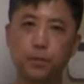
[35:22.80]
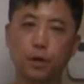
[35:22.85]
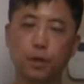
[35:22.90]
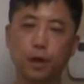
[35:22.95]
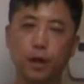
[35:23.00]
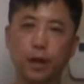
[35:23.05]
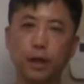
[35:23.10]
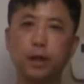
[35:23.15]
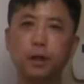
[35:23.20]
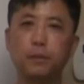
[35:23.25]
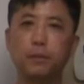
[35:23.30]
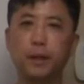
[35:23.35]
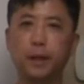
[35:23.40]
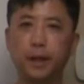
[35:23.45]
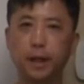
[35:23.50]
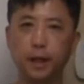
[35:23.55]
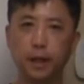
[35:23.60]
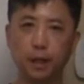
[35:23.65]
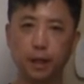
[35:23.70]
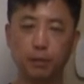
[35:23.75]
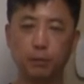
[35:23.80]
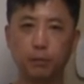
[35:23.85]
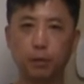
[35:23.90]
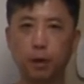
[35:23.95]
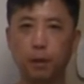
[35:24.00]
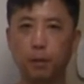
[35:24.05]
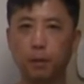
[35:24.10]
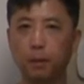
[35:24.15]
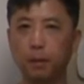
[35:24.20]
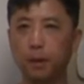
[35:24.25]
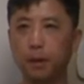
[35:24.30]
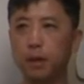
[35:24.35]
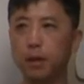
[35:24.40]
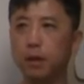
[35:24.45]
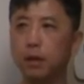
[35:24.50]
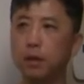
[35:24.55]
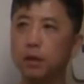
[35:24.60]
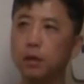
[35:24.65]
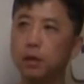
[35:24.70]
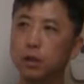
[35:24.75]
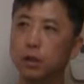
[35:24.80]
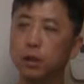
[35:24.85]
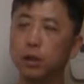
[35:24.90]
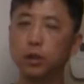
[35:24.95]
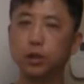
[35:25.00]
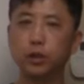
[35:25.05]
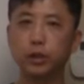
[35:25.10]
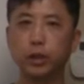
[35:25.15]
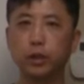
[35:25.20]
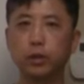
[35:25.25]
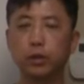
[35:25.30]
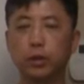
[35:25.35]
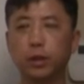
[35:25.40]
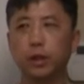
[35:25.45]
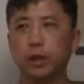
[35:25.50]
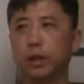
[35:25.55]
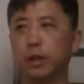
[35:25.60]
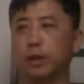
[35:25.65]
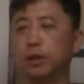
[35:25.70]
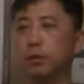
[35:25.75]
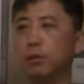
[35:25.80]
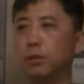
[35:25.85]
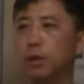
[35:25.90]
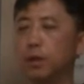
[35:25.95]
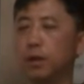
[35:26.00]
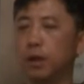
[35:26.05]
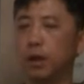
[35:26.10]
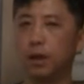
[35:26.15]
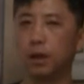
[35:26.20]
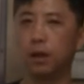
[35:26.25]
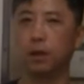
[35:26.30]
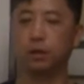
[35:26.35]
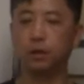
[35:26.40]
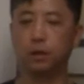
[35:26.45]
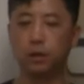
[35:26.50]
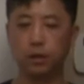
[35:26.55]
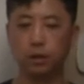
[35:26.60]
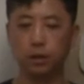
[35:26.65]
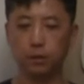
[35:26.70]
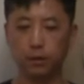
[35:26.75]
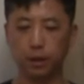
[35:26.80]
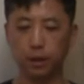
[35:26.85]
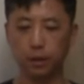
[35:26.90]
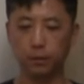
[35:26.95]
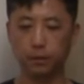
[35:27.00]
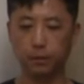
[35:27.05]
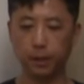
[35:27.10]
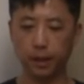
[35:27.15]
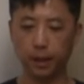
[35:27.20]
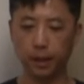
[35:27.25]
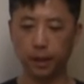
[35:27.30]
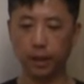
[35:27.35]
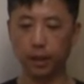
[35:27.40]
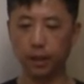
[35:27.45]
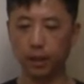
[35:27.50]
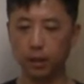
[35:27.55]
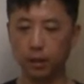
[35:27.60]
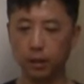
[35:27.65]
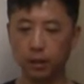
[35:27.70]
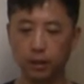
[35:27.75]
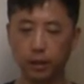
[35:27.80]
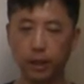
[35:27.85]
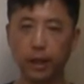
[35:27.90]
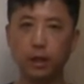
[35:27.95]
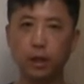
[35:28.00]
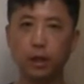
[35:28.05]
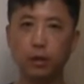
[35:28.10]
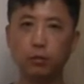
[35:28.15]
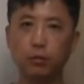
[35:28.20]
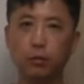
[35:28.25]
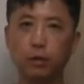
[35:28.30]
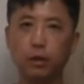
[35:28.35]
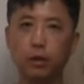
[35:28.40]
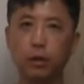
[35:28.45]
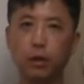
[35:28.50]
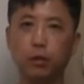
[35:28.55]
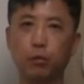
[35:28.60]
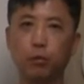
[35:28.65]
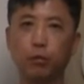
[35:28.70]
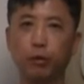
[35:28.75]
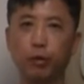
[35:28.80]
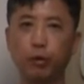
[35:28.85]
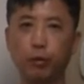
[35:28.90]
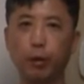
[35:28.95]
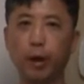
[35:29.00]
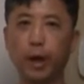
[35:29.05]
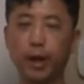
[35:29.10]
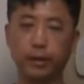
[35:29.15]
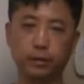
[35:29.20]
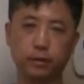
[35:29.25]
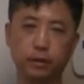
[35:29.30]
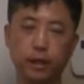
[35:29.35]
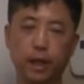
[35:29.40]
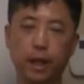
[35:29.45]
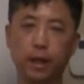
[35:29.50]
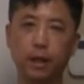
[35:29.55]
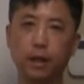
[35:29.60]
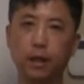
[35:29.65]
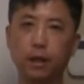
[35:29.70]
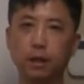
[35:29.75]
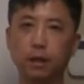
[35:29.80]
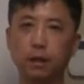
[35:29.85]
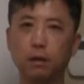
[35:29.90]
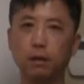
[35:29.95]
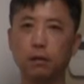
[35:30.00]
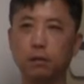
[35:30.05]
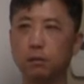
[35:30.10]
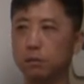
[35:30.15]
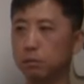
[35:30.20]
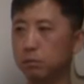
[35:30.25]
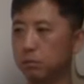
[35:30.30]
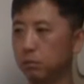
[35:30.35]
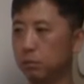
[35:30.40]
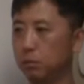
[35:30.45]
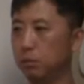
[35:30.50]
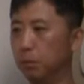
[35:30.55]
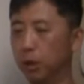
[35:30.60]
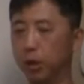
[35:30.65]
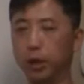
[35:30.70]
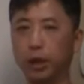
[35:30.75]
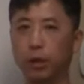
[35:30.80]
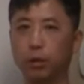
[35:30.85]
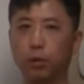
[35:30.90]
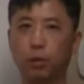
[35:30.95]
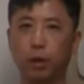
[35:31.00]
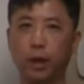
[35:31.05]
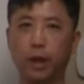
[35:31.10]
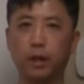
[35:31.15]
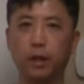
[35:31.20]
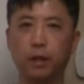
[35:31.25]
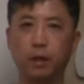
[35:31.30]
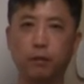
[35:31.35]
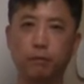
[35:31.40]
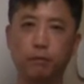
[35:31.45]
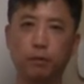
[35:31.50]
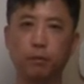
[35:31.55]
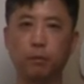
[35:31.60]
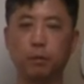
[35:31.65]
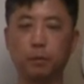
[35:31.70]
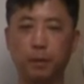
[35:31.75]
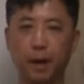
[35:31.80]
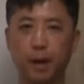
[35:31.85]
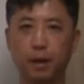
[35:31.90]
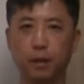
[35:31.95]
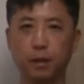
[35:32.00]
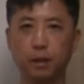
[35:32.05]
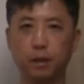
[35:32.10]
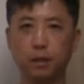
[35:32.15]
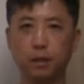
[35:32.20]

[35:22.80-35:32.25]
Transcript: in the beginning, probably in the generally that in the beginning, they didn't really request any money or anything from the parent.